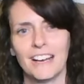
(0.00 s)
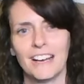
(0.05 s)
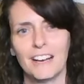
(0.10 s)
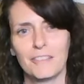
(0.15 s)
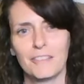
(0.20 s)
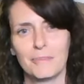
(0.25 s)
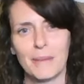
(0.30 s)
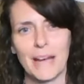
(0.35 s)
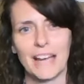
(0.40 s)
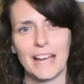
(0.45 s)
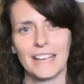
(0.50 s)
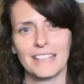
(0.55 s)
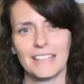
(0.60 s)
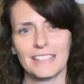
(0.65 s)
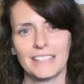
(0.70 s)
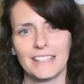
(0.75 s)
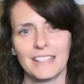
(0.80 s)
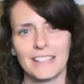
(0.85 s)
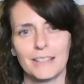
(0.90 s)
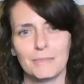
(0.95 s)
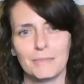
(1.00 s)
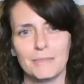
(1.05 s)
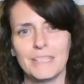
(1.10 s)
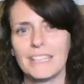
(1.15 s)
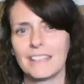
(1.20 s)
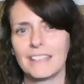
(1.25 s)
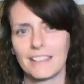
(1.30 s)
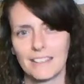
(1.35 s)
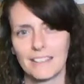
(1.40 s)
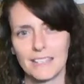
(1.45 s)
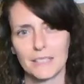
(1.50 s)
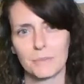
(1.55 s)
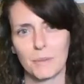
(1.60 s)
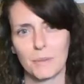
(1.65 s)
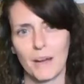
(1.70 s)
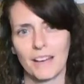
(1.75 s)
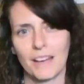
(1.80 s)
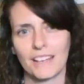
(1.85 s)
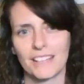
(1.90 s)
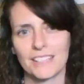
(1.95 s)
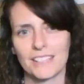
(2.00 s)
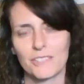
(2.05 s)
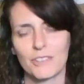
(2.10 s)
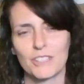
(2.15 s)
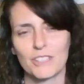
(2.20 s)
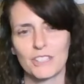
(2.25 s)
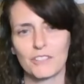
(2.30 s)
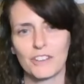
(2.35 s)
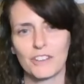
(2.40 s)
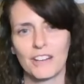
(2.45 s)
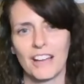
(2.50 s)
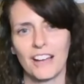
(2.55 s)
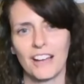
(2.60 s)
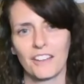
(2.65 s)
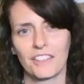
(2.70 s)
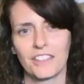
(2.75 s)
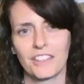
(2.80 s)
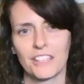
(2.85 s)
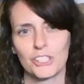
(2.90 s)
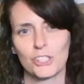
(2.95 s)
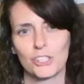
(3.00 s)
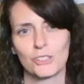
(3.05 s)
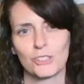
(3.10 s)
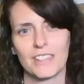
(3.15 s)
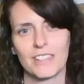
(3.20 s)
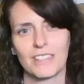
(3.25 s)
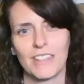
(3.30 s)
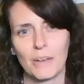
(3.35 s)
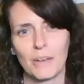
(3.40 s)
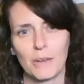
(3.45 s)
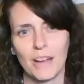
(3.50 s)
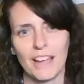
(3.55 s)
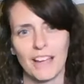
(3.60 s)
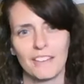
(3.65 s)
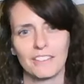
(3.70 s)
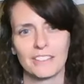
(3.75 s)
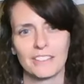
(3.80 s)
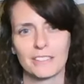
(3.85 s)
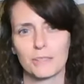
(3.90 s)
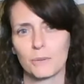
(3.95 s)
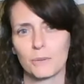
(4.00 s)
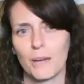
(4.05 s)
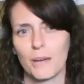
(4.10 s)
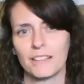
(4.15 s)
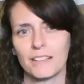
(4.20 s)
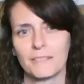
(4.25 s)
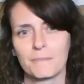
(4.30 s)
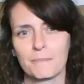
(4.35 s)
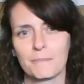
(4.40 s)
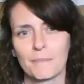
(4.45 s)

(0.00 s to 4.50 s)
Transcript: of mine needed these products for different health issues that they were having as well.